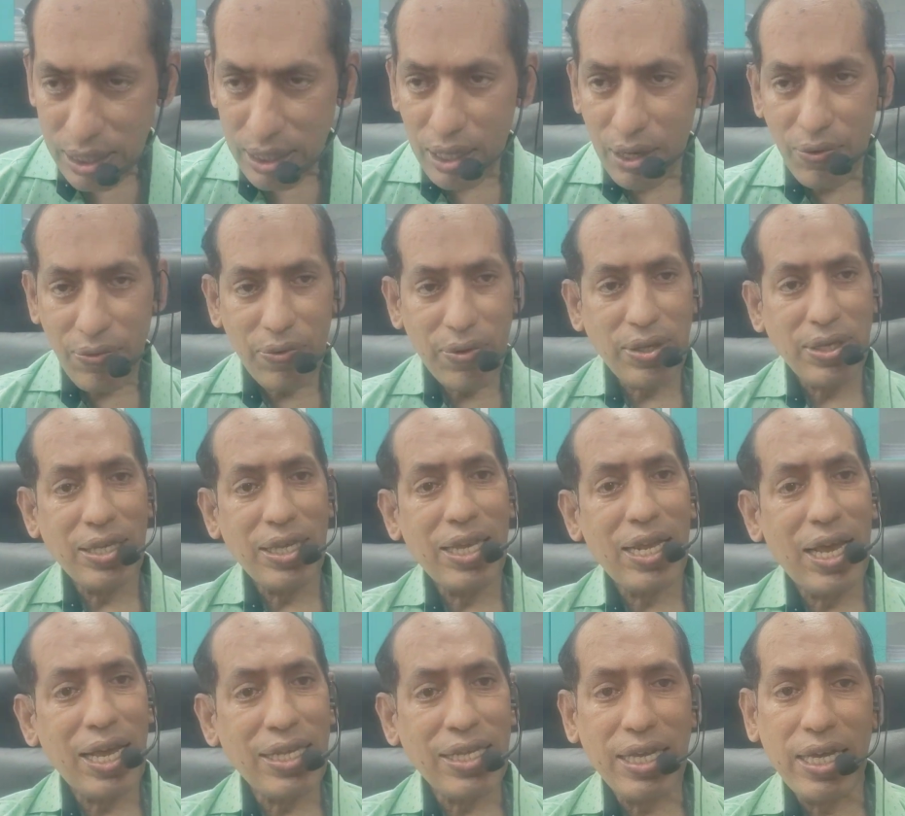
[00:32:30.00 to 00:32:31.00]
surface
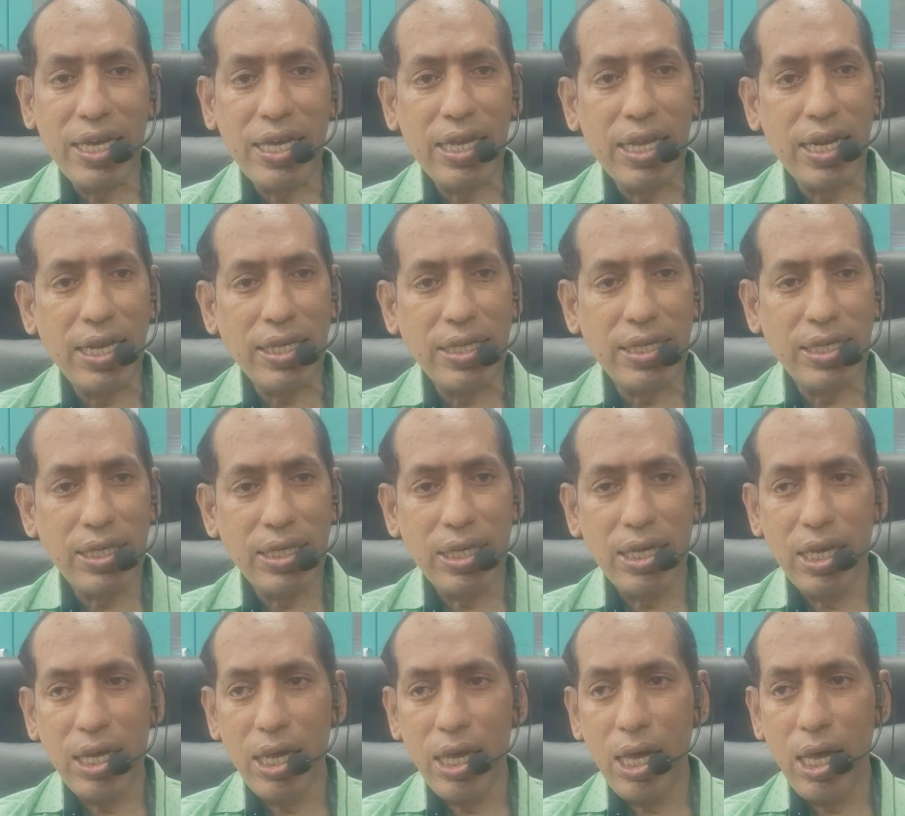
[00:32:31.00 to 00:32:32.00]
area is increased.
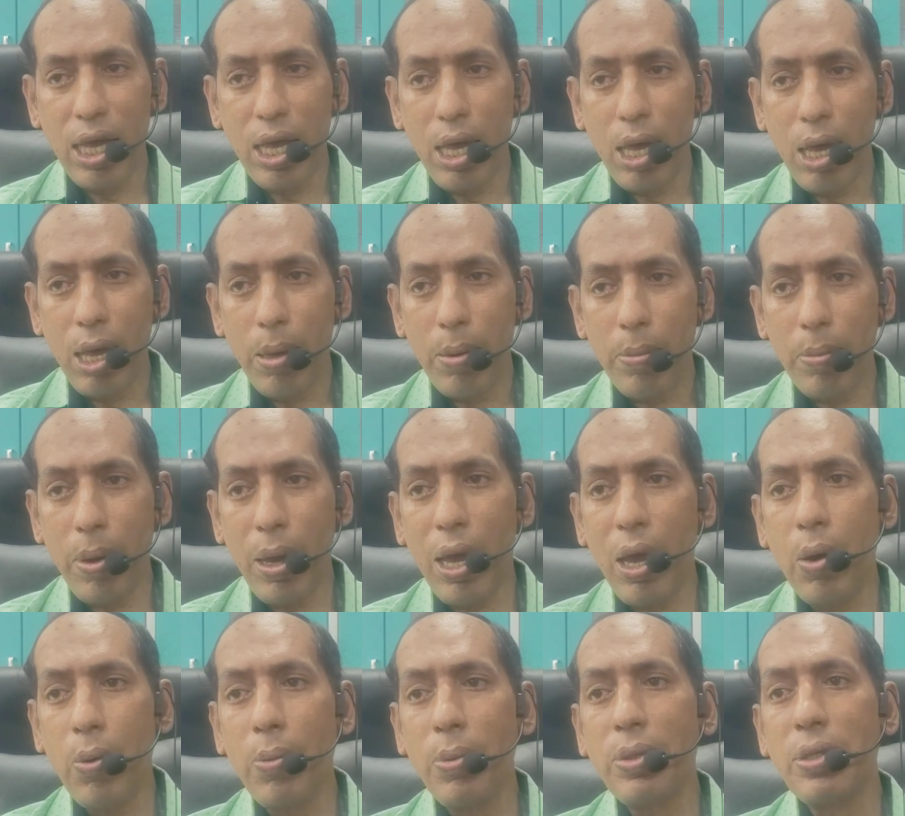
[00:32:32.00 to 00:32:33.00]
By
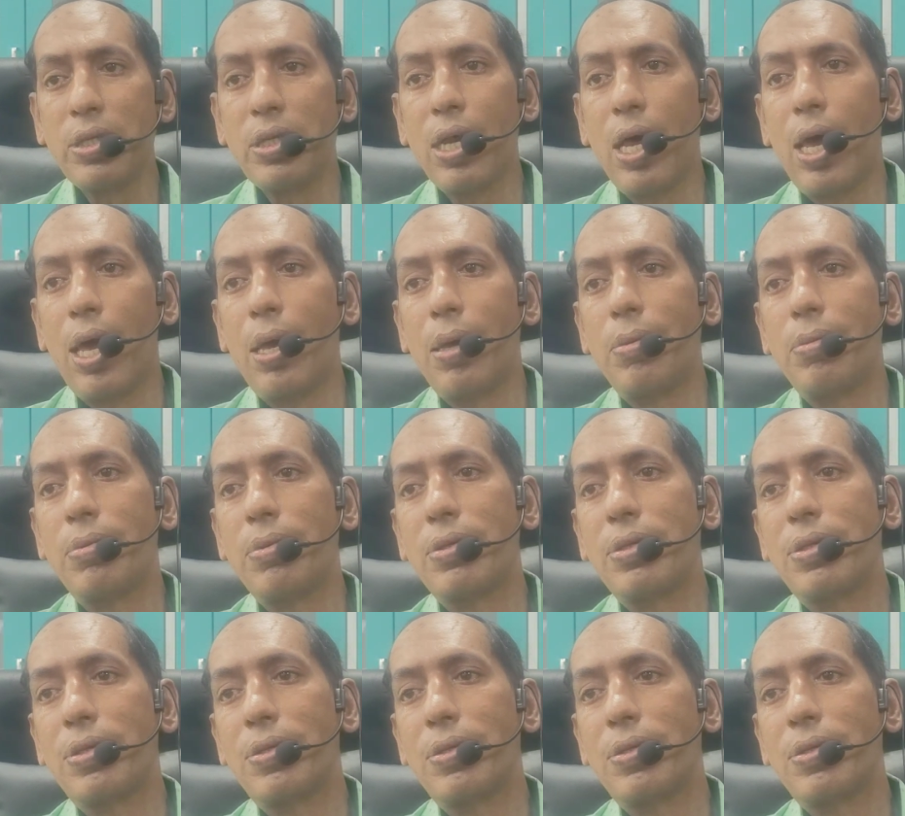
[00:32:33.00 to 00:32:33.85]
how much times?